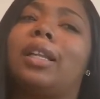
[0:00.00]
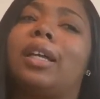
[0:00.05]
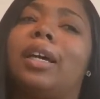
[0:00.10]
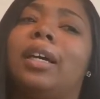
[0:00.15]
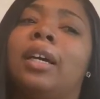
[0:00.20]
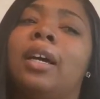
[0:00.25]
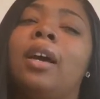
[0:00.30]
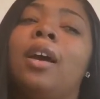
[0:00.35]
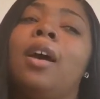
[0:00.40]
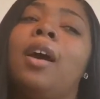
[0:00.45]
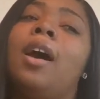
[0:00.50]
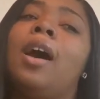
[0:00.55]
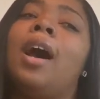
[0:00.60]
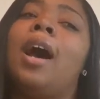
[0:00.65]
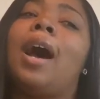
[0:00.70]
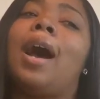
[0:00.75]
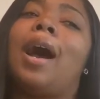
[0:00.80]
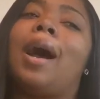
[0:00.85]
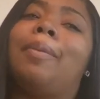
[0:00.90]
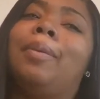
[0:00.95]
Like,
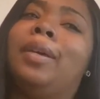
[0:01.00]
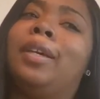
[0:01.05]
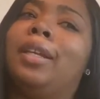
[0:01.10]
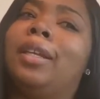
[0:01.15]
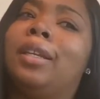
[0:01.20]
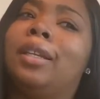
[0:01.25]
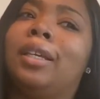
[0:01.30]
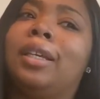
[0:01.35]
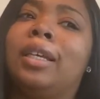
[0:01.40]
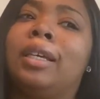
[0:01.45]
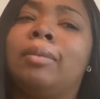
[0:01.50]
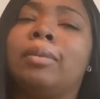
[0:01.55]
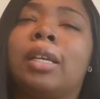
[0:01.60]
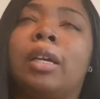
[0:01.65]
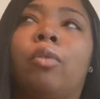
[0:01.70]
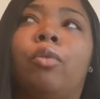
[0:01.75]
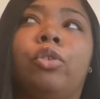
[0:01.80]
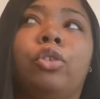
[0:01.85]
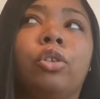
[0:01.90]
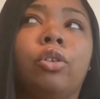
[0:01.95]
I be getting DMs like
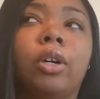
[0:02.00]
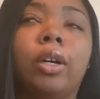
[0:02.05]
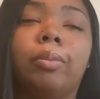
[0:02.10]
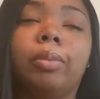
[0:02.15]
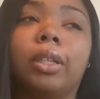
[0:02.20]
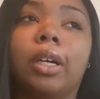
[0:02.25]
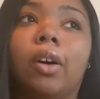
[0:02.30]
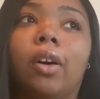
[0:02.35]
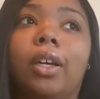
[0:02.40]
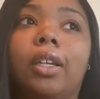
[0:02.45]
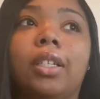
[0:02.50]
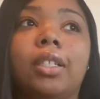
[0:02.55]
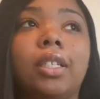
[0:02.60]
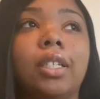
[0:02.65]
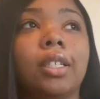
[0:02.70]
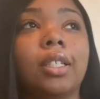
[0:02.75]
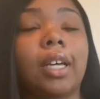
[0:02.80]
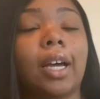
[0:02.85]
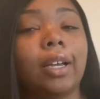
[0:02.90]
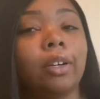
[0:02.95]
when you gonna upload, and it's
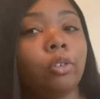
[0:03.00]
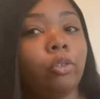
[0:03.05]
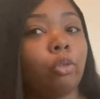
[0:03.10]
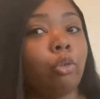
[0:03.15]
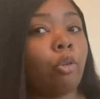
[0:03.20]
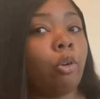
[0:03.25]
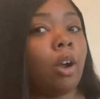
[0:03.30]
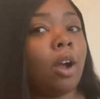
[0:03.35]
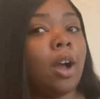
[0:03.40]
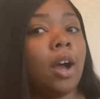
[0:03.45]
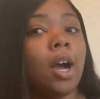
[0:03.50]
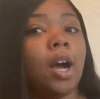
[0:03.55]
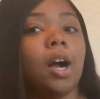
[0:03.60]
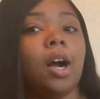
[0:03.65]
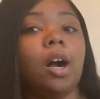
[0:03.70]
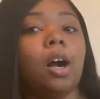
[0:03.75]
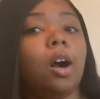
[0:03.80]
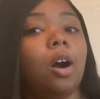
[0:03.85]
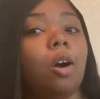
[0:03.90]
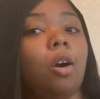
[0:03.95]
just like,
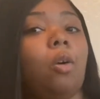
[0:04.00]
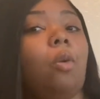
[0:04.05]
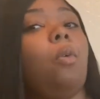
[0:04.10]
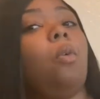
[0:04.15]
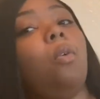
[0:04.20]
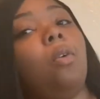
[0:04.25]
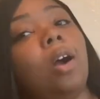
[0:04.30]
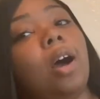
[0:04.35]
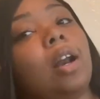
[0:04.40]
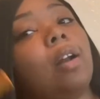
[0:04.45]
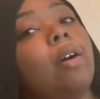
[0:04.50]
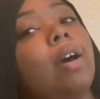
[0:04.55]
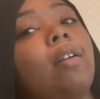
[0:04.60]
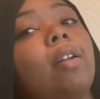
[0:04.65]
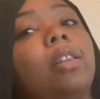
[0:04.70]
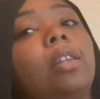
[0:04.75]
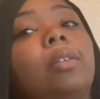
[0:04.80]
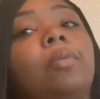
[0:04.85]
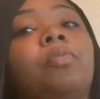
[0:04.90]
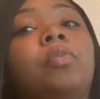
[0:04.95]
grow. I don't have
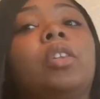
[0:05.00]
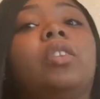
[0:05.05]
nothing.